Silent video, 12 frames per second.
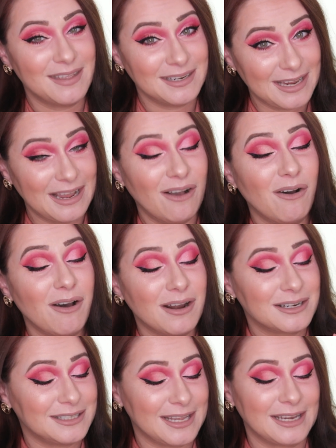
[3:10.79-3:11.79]
they are
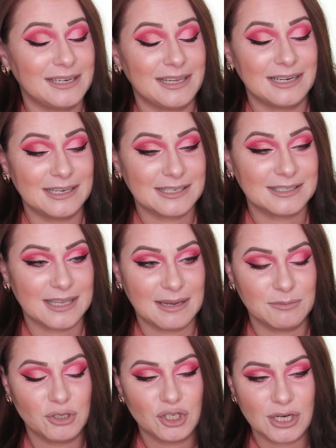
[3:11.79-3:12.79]
technically the
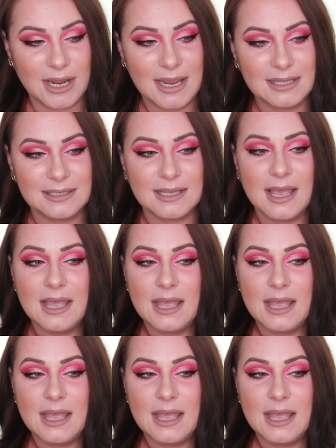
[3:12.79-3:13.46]
same shades.